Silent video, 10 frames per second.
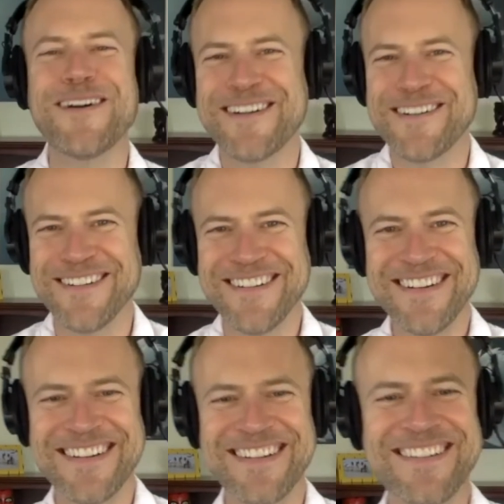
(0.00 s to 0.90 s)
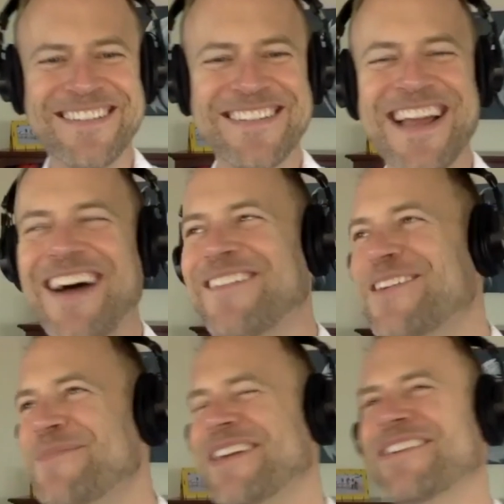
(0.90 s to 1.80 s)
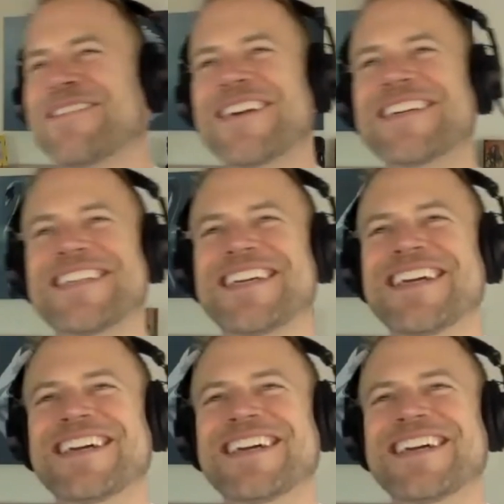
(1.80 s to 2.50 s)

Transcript: Cool. So that would have been crazy.